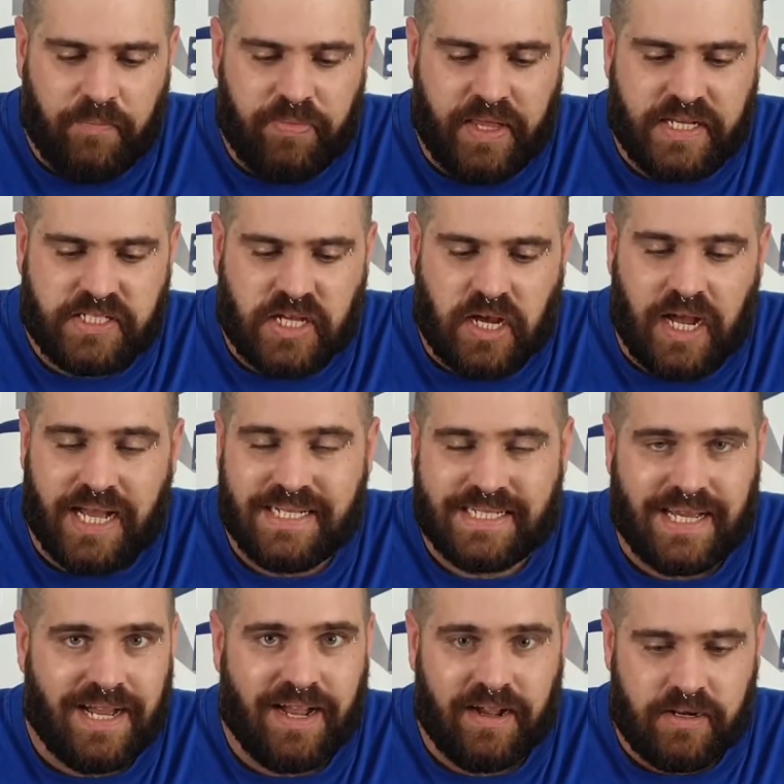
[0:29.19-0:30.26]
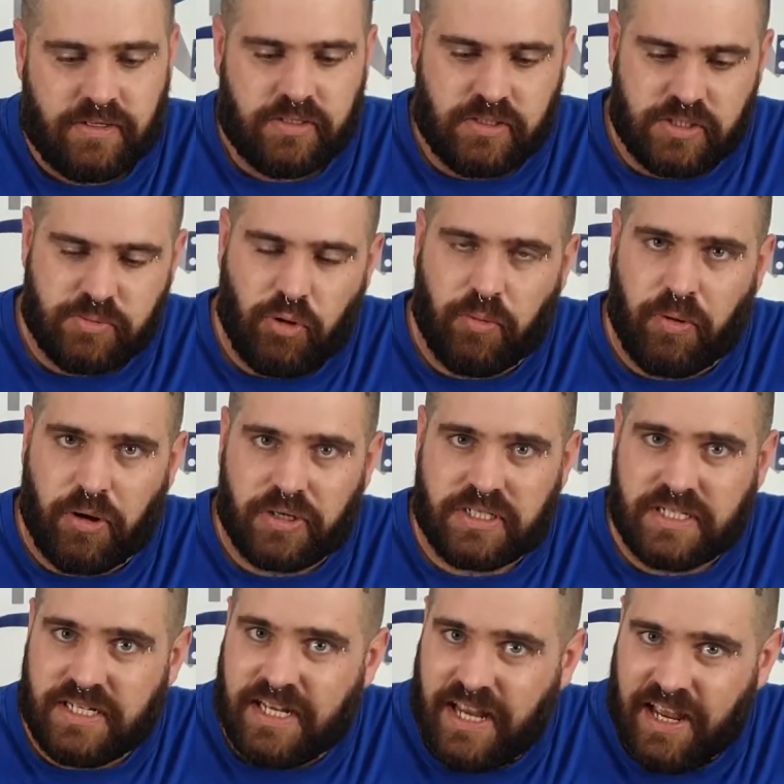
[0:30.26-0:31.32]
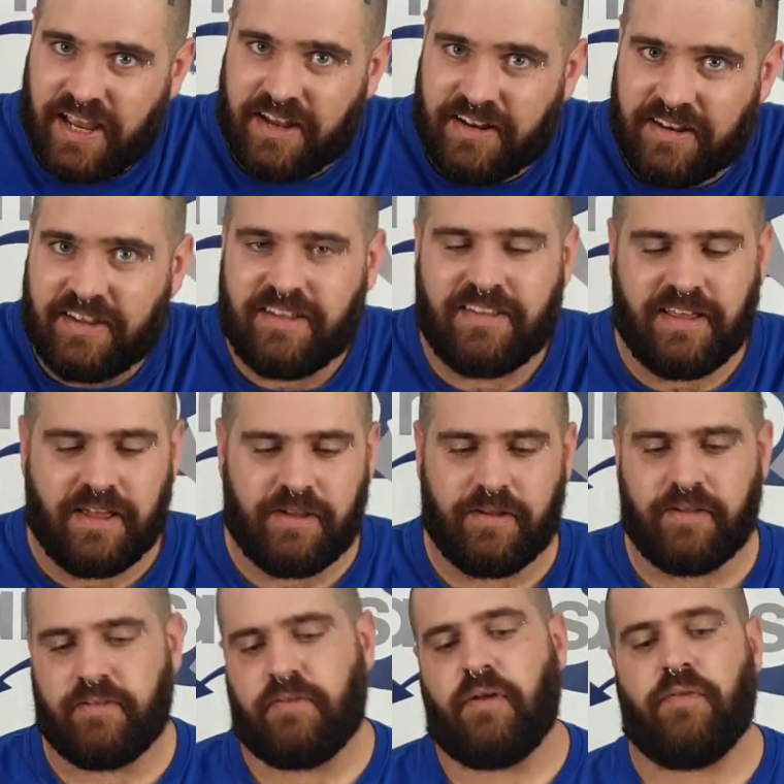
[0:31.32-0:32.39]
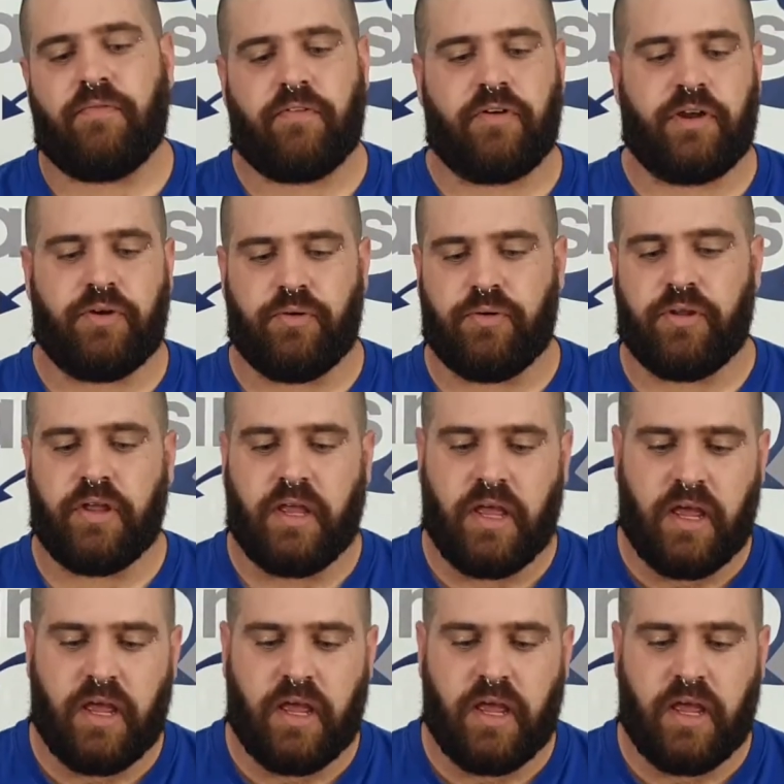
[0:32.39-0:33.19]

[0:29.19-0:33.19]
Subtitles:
These guys are small box and they are very good,